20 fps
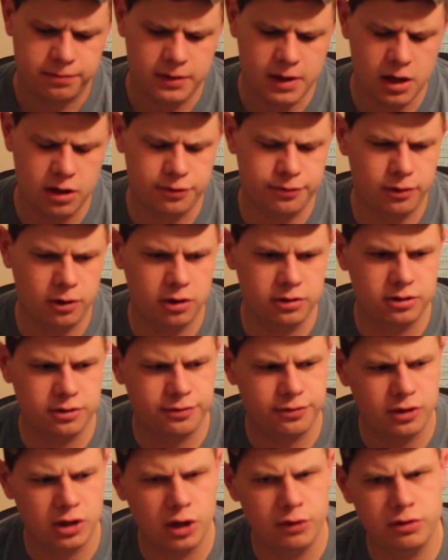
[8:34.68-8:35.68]
As far as the
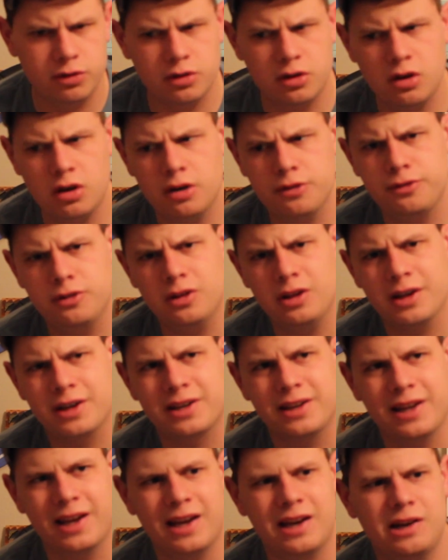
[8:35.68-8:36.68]
flavors go, I feel like
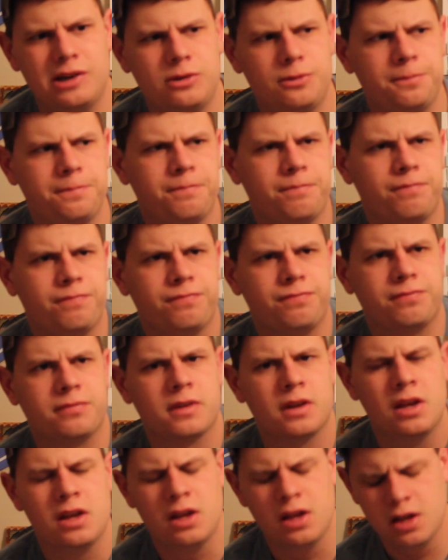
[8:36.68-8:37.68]
now
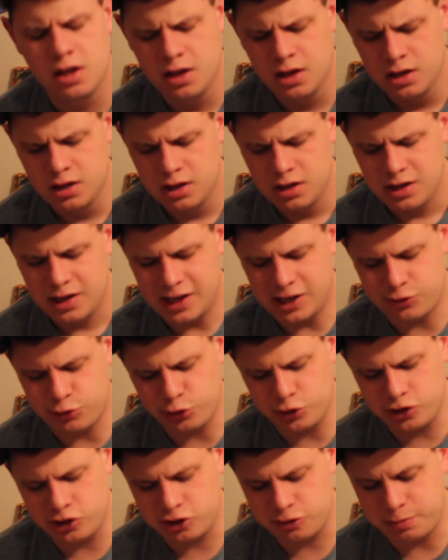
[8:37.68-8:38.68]
it's
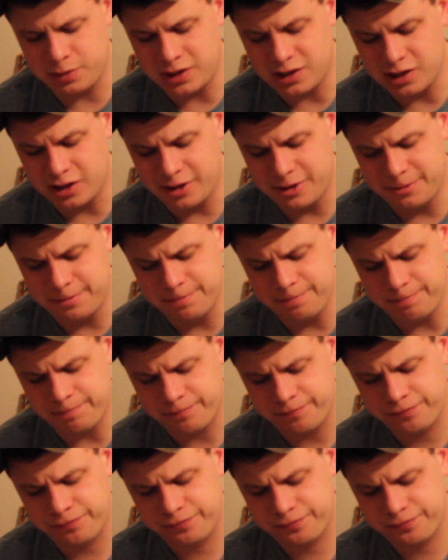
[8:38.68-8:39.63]
really just become